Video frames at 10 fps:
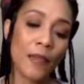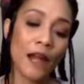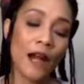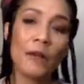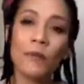
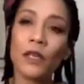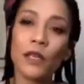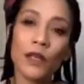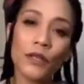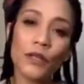I remember
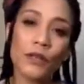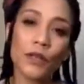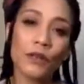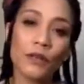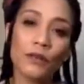years
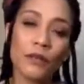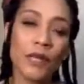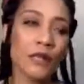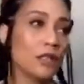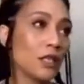ago,
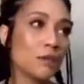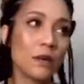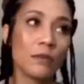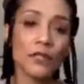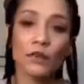like she's
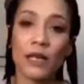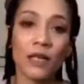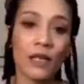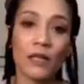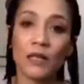probably
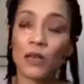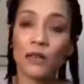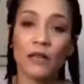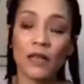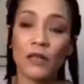20,
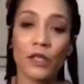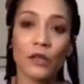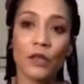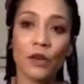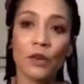25
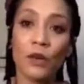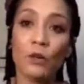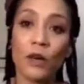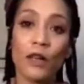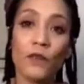years ago,
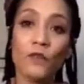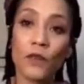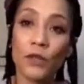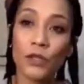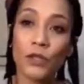one of the
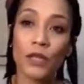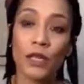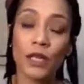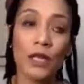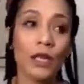first,
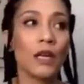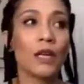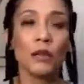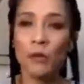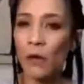
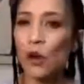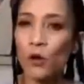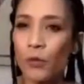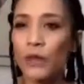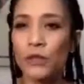remember
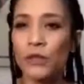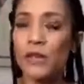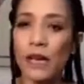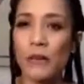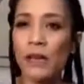Oprah used to
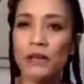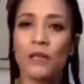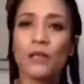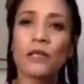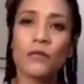come out and
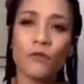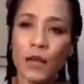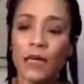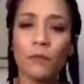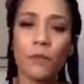do these
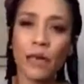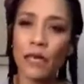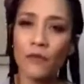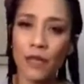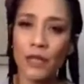really big
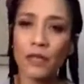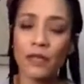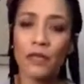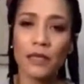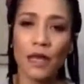events
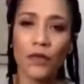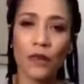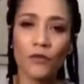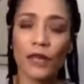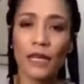in South
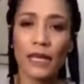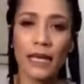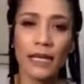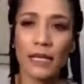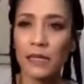Africa,
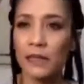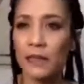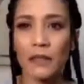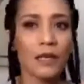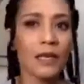like
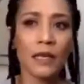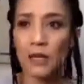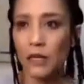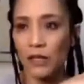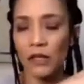these,
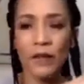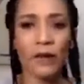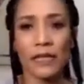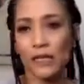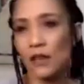you know,
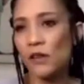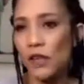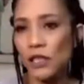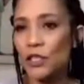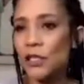at the
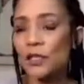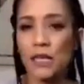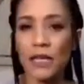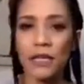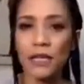convention
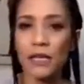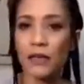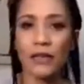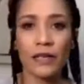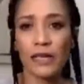center
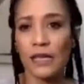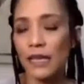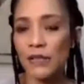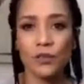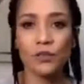and get
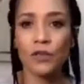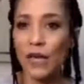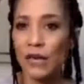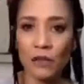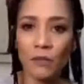like
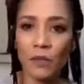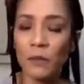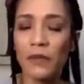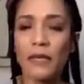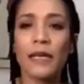2,000
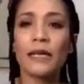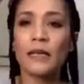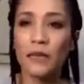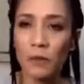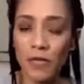people in and
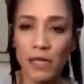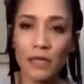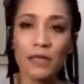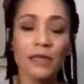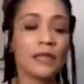
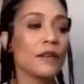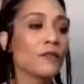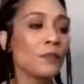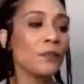speakers and stuff.